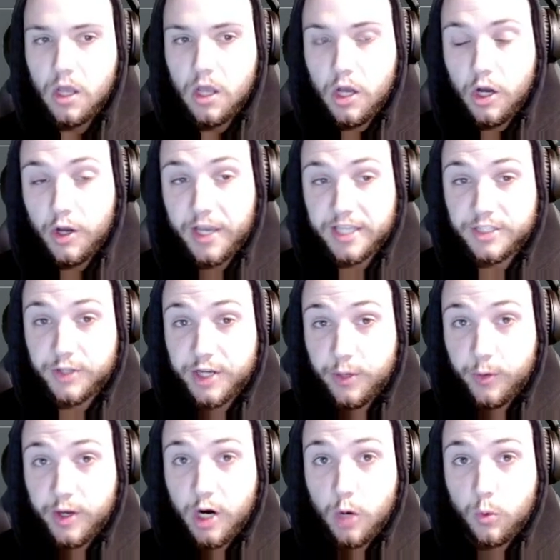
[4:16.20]
Okay, so here
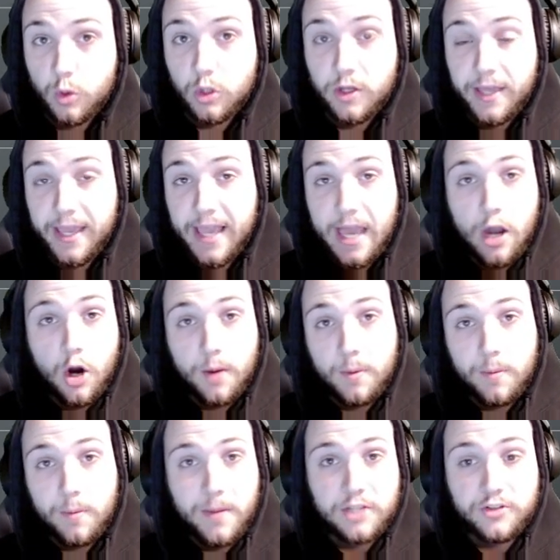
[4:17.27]
we are. We're looking at armor
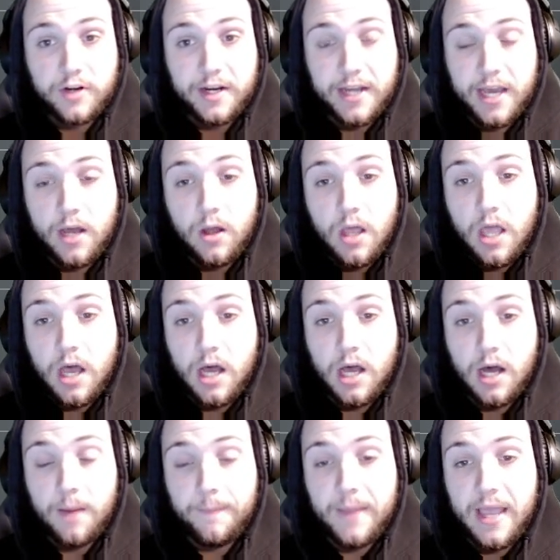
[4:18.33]
mods right now,
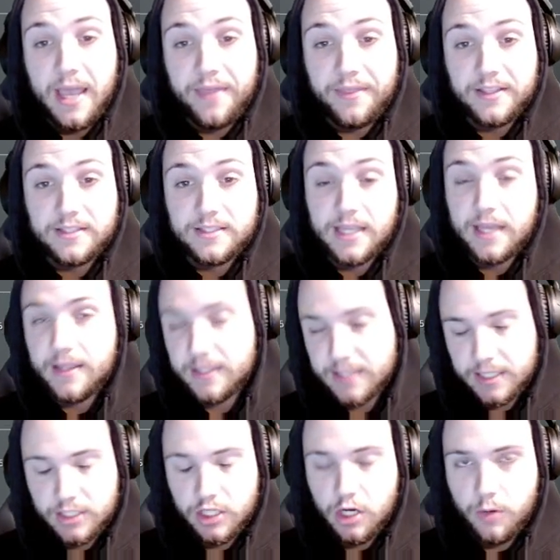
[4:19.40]
and that's
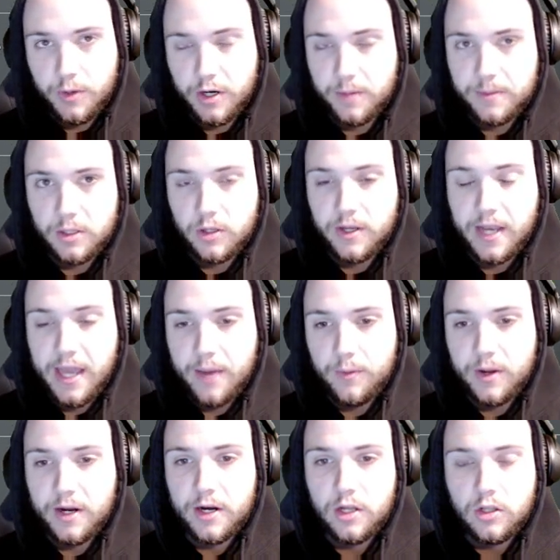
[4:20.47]
actually all we're going to be looking at. We're
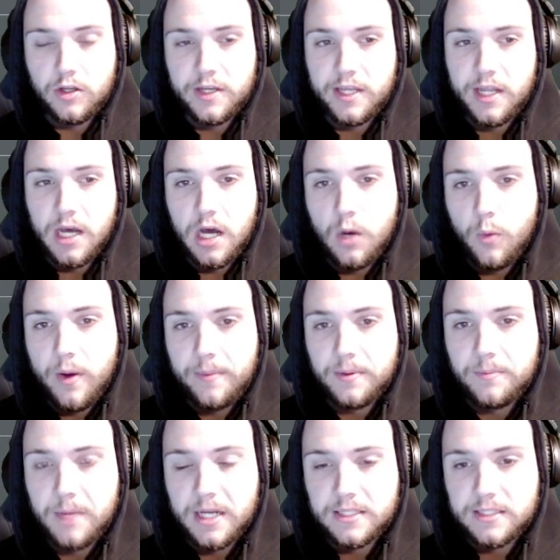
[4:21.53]
not going to look at
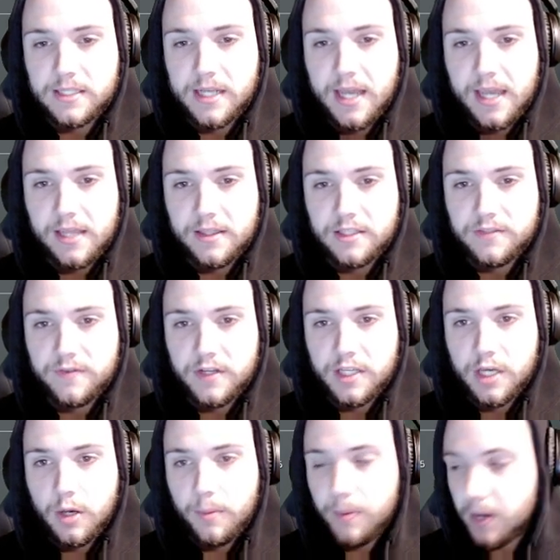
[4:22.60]
weapon mods today in this
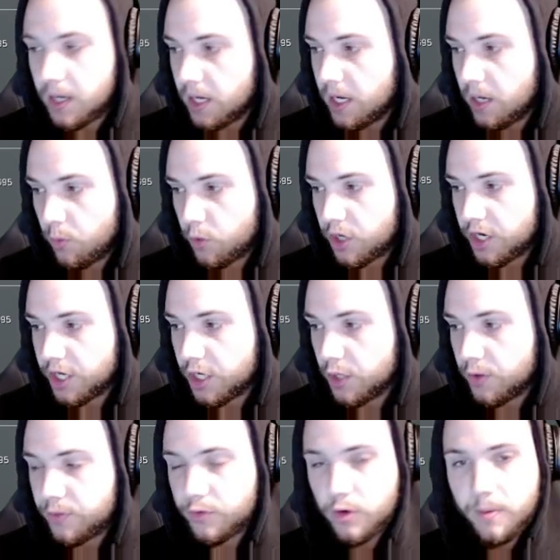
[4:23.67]
video, but we're going to go
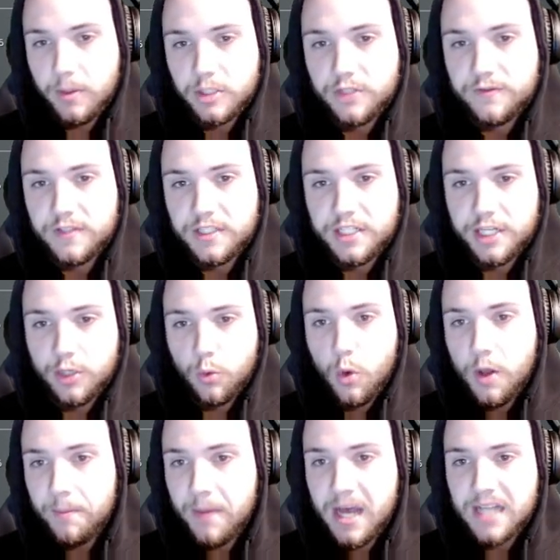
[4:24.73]
through a bunch of the tier
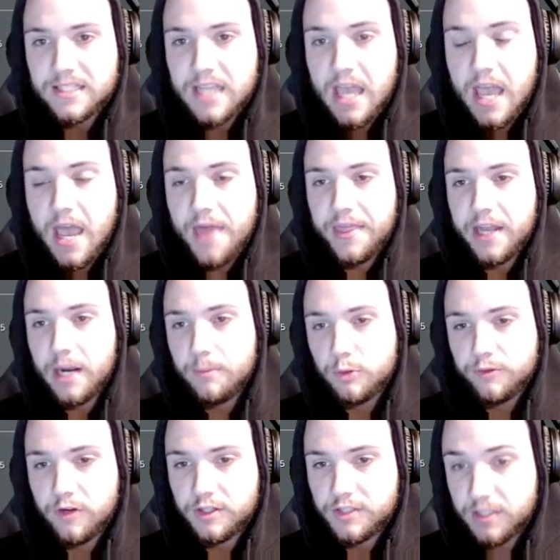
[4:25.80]
1 mods, and then I'll
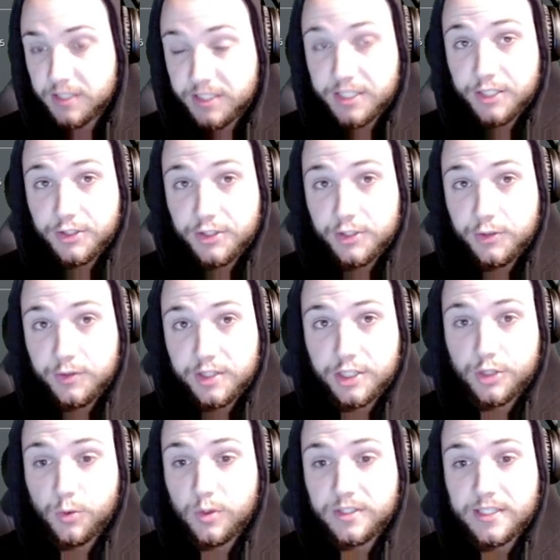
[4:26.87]
move on to the tier 2. These
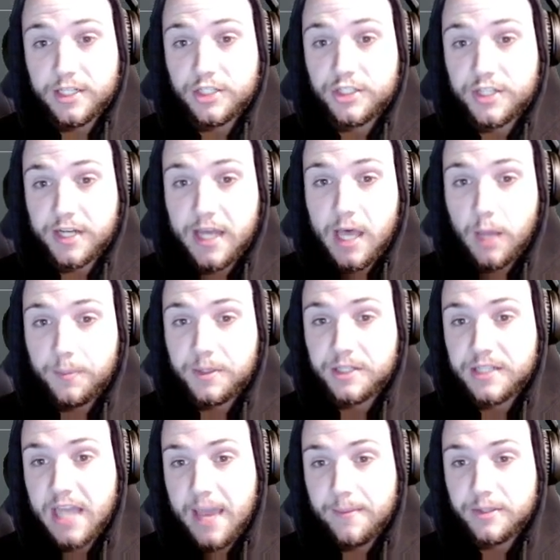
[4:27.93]
are ones that are just going to help your
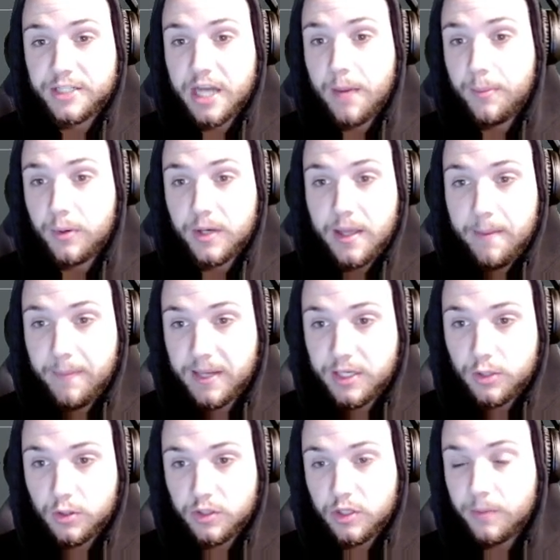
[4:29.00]
damage output and make
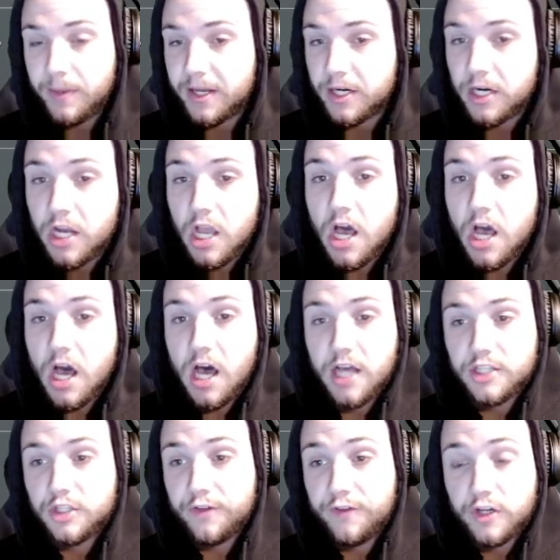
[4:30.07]
you a little better.
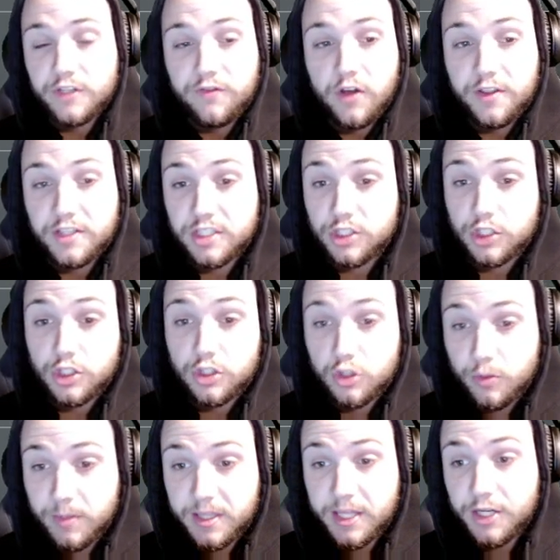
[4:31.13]
So first of all, this is
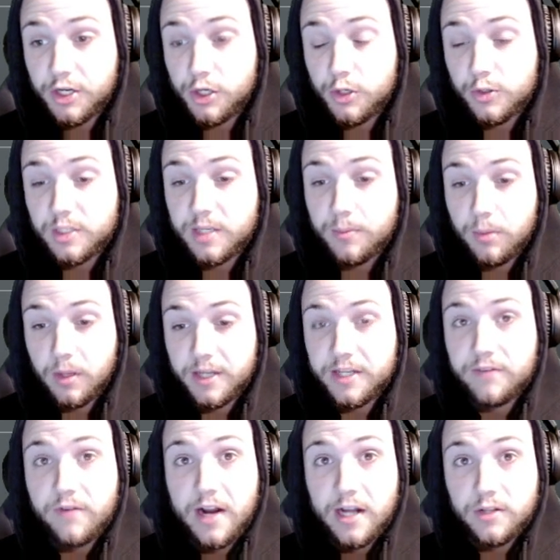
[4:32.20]
assuming that you're using
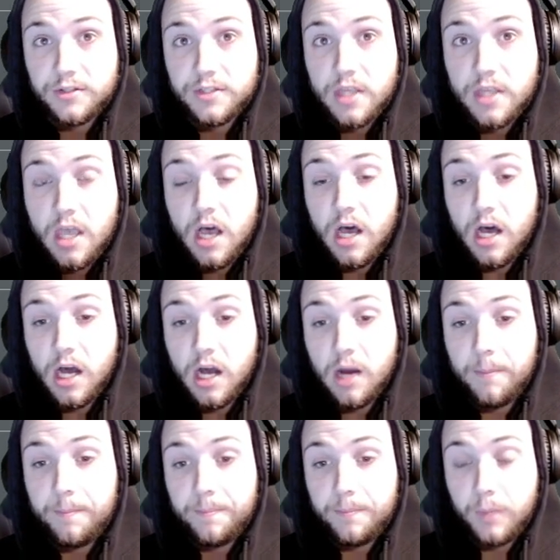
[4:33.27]
blighted rounds,
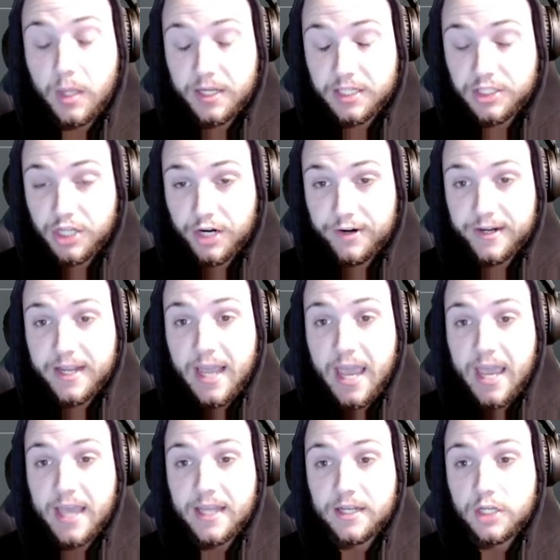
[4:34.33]
blighted turret,
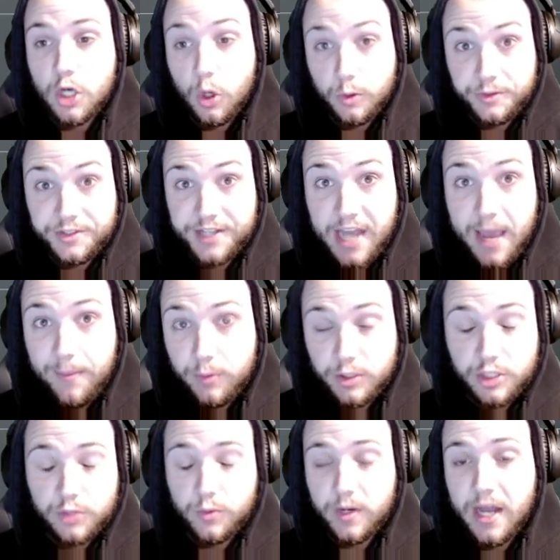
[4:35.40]
and cold snap, which
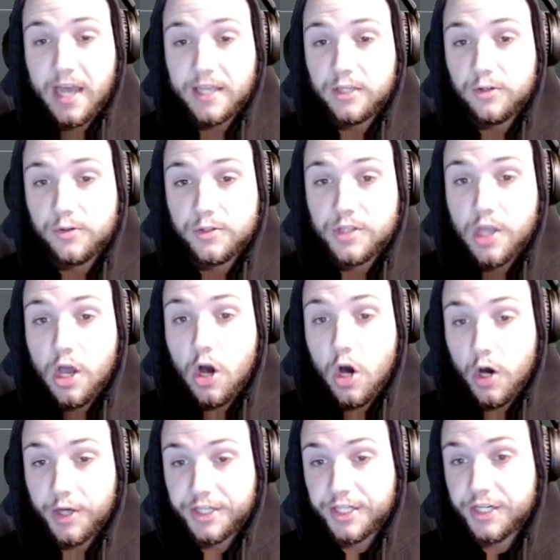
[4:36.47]
is what I use
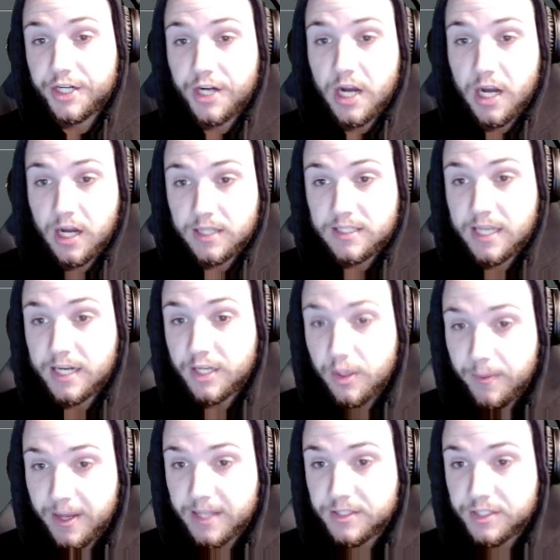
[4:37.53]
on your
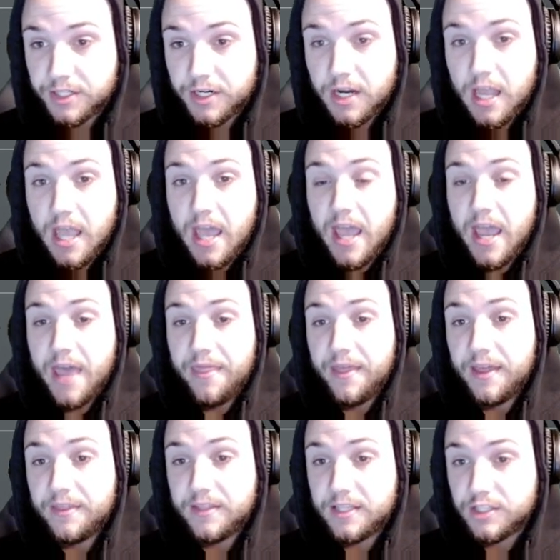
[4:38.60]
Technomancer, and
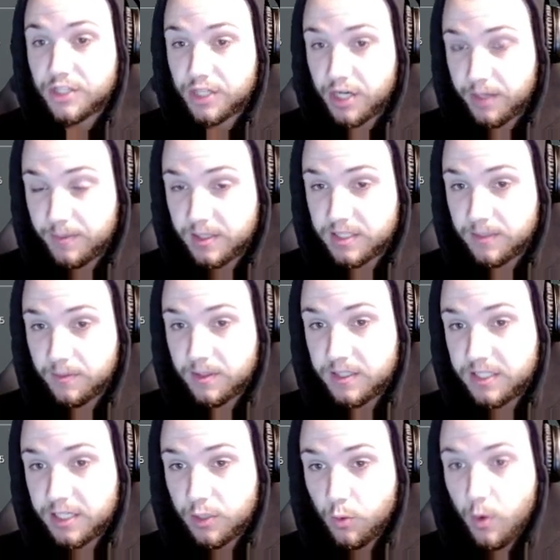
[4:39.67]
then these are going to be some of the
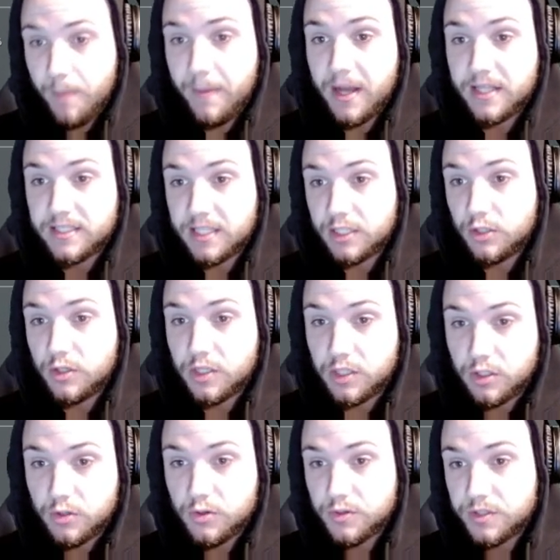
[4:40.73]
tier 1 mods that you can
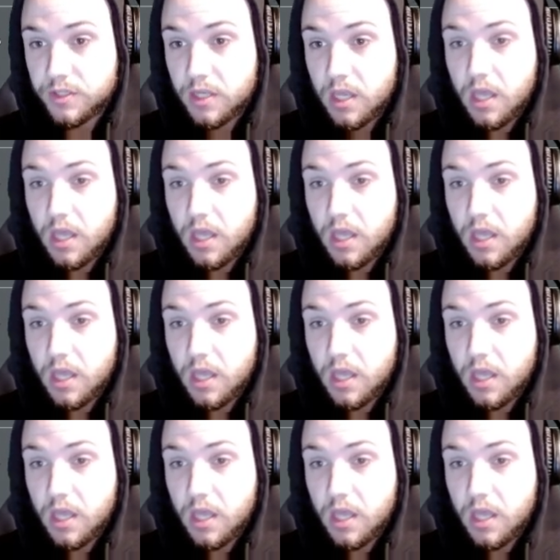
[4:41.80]
use.